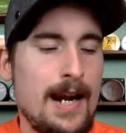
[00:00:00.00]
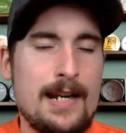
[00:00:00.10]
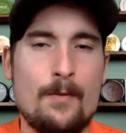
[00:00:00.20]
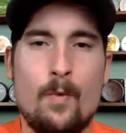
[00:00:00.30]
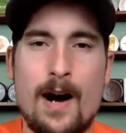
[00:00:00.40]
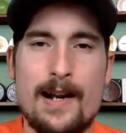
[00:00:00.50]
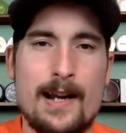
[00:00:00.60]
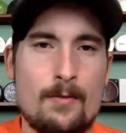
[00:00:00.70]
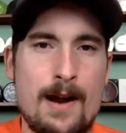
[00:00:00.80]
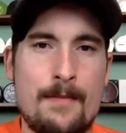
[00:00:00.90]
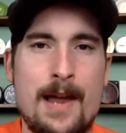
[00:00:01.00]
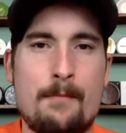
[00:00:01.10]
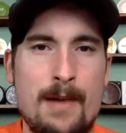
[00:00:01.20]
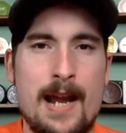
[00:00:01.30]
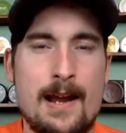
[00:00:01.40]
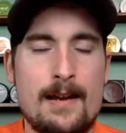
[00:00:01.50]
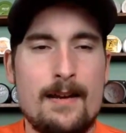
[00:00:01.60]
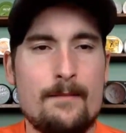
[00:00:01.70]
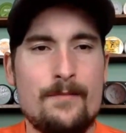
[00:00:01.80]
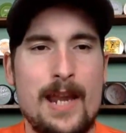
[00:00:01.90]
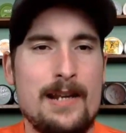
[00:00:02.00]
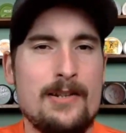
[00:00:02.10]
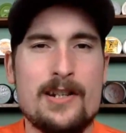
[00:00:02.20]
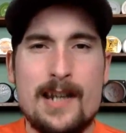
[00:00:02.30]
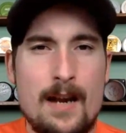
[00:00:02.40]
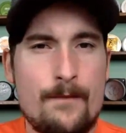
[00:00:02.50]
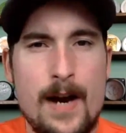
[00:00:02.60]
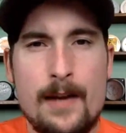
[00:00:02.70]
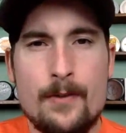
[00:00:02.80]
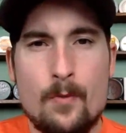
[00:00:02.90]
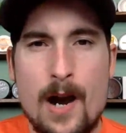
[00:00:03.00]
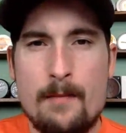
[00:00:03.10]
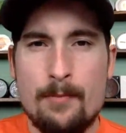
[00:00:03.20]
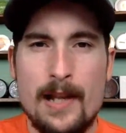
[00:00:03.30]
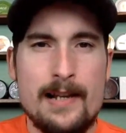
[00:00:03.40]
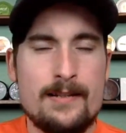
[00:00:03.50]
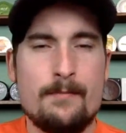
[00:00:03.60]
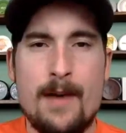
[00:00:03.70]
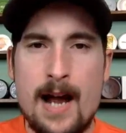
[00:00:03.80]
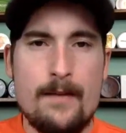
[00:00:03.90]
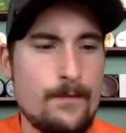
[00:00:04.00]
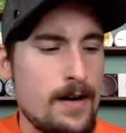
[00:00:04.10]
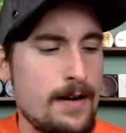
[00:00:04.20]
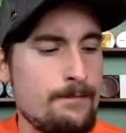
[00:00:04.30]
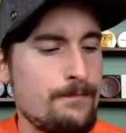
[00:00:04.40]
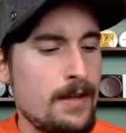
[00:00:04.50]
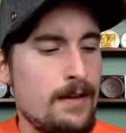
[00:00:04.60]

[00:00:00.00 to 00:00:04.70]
and you want to get around that ban and you just can't find the right place to buy it from,